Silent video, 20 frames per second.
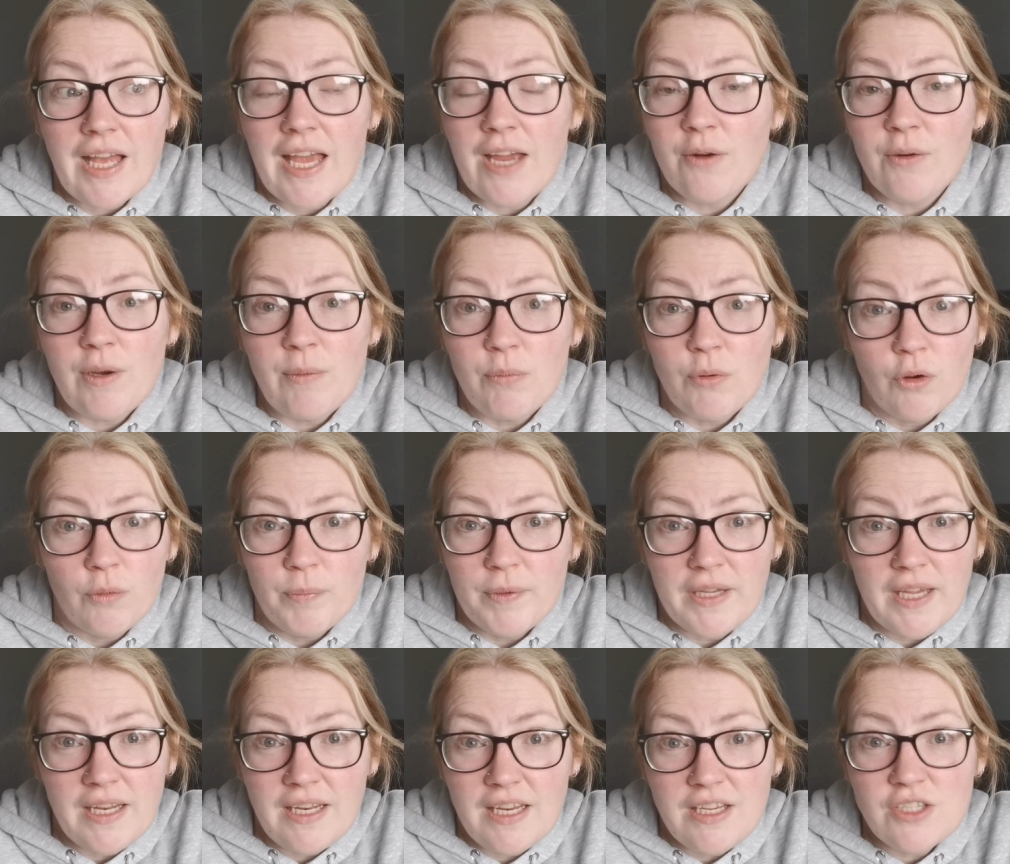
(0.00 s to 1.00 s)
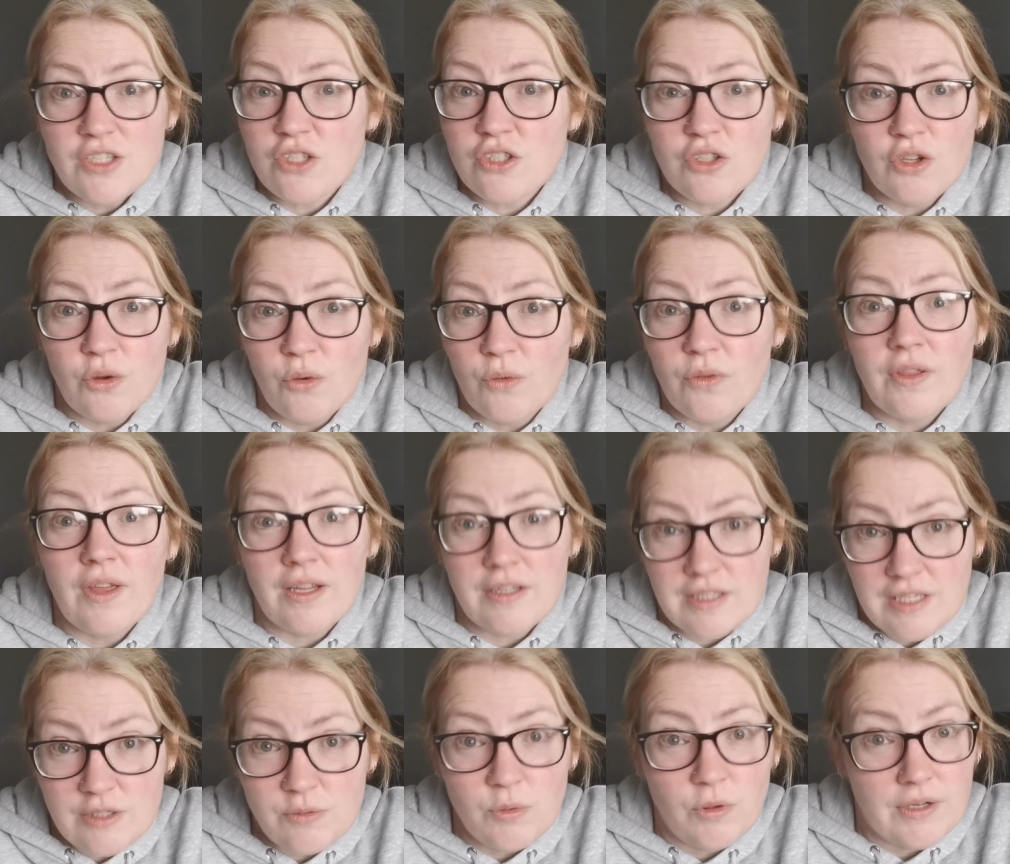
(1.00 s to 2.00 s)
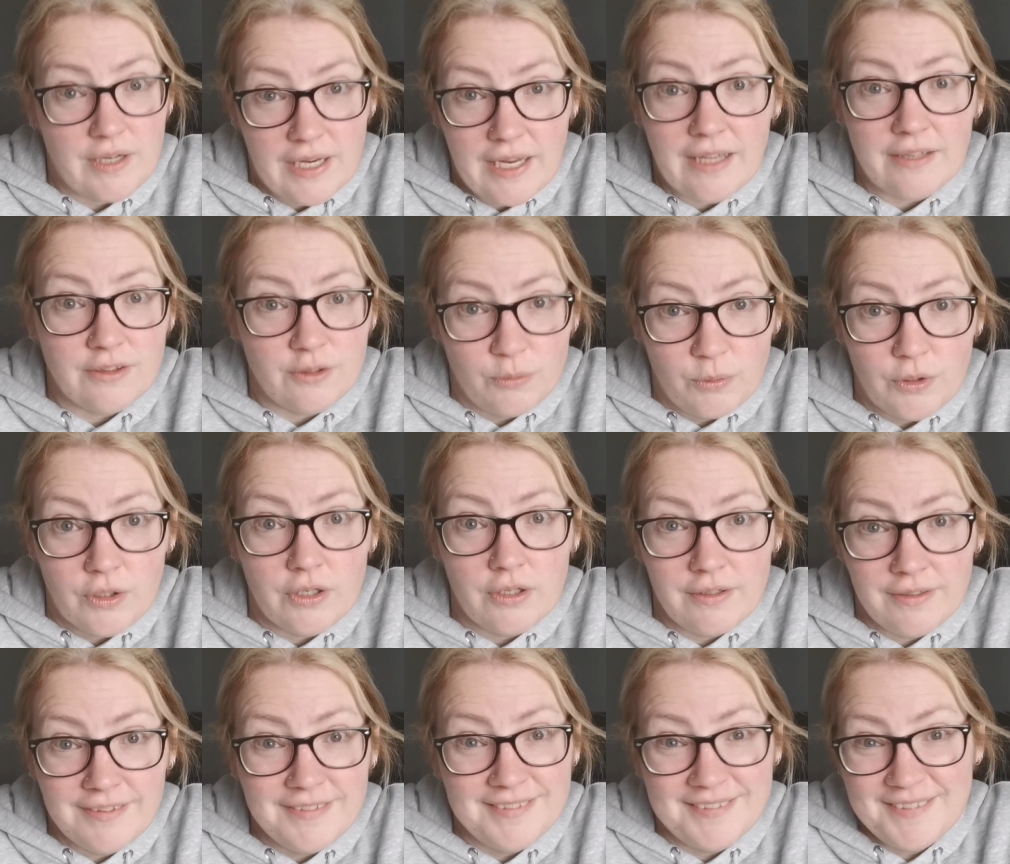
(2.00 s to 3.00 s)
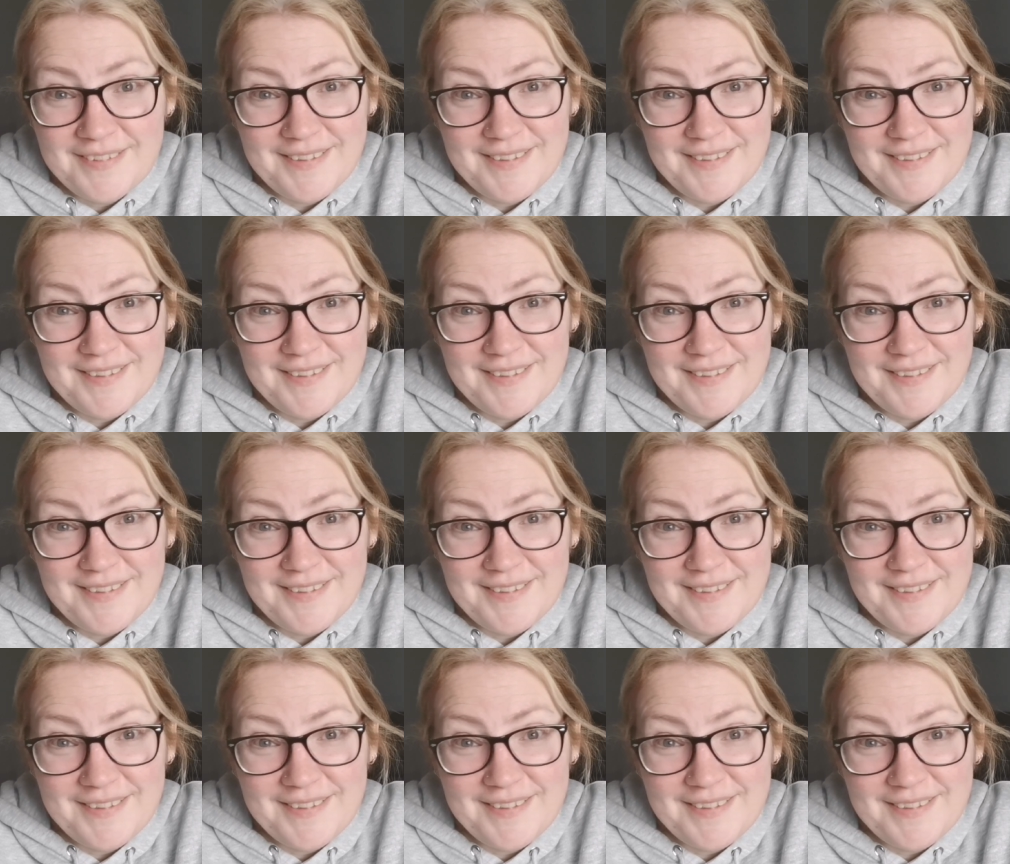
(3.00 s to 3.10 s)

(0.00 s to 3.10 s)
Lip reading: I only brought bikinis, so that is what I had to wear.